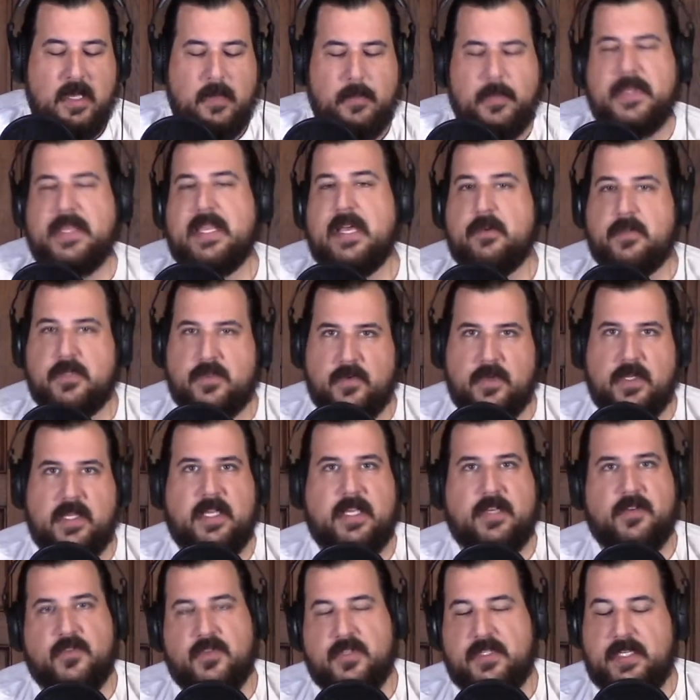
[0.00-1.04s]
But that was
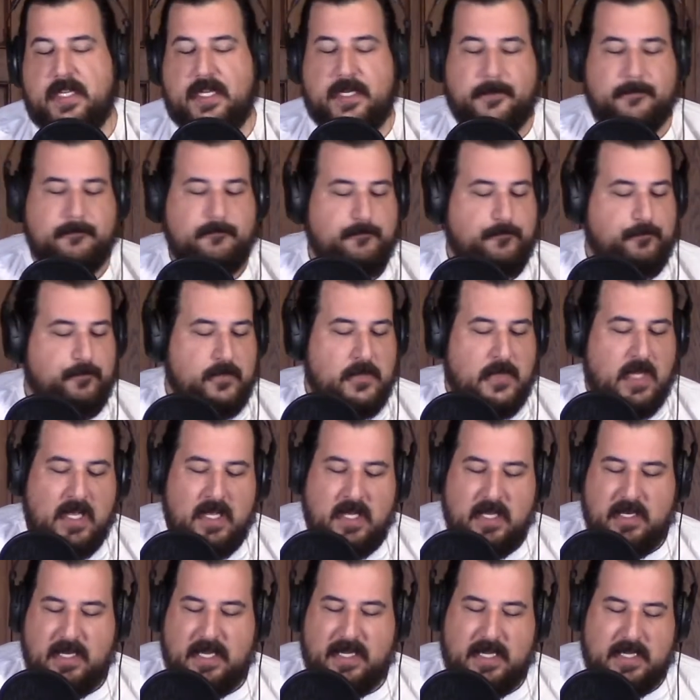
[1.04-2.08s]
really interesting.
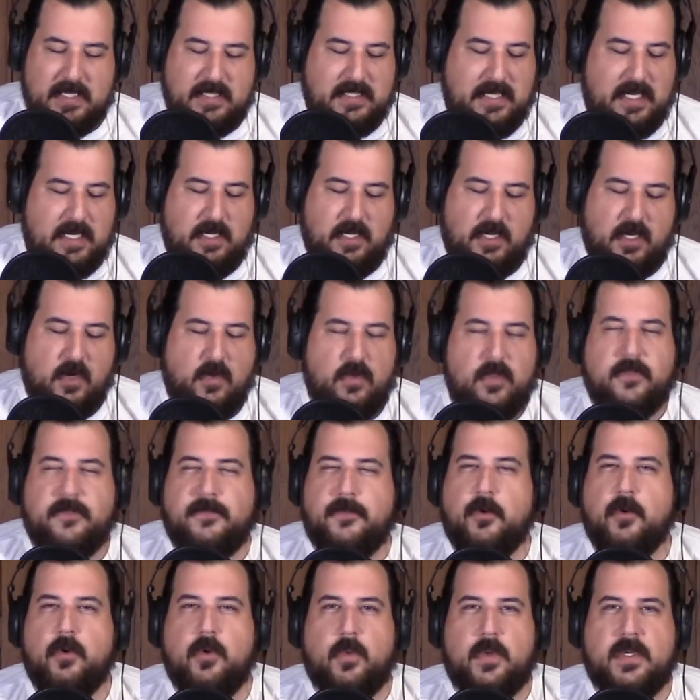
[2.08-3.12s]
Like I said, the
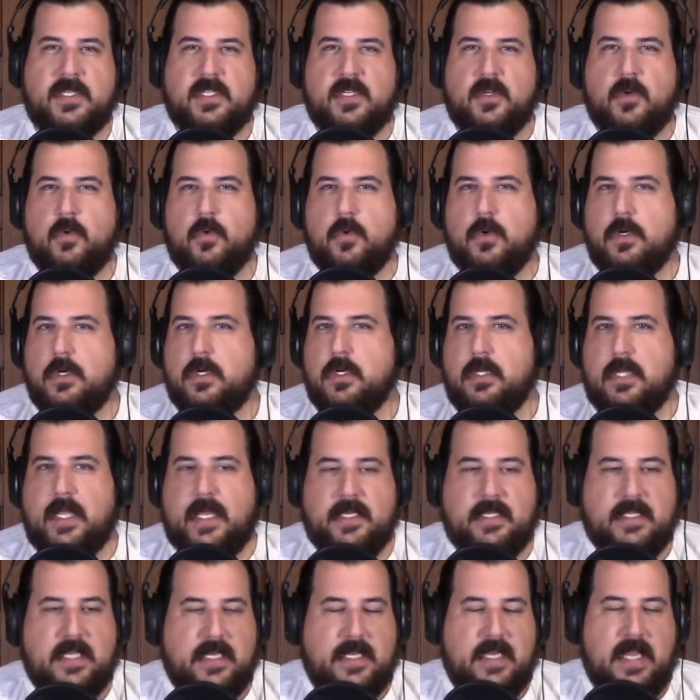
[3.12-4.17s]
food was cool.
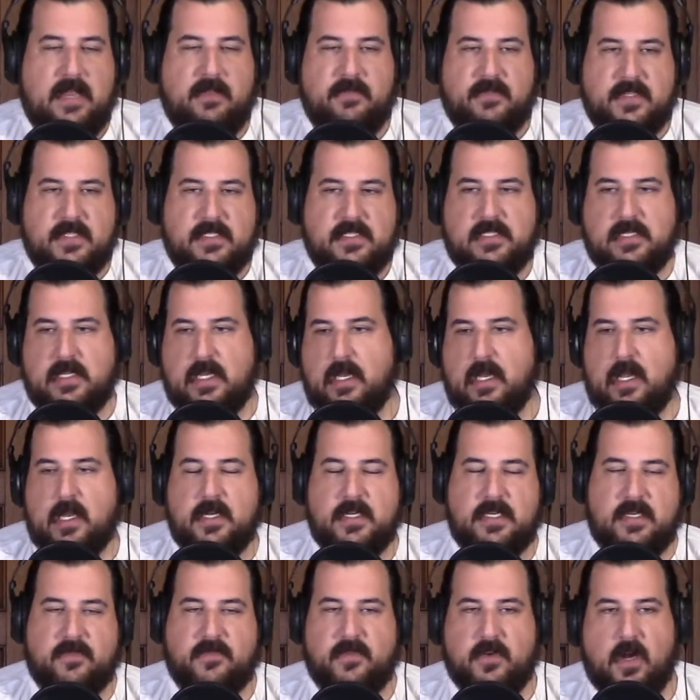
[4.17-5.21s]
Like they gave us a lot
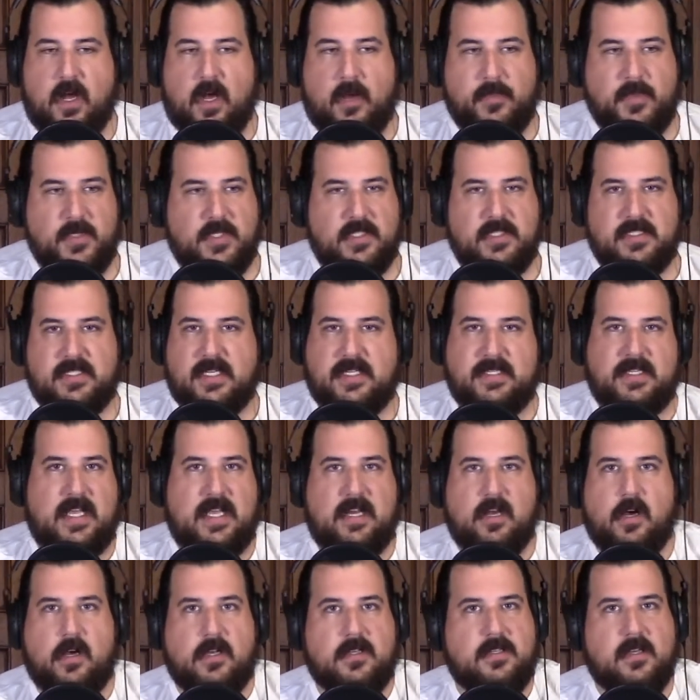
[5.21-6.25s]
of different options. Like they
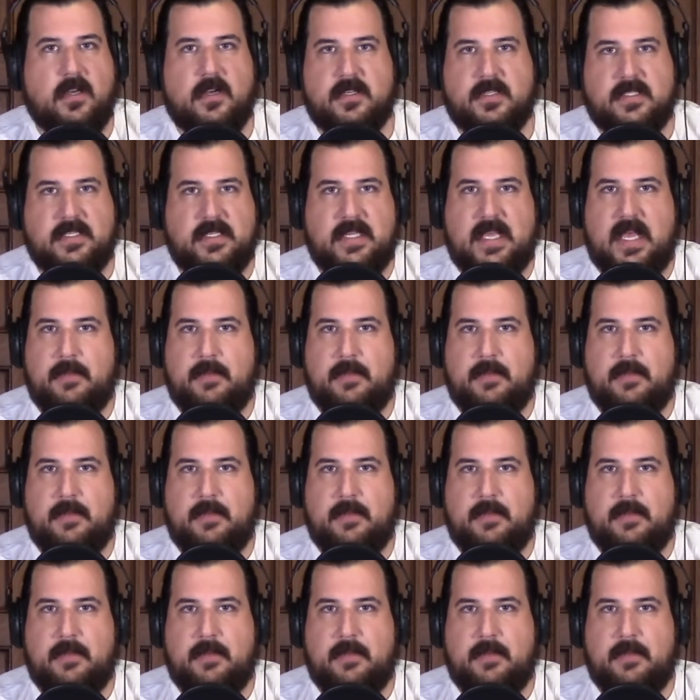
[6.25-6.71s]
had hot dogs in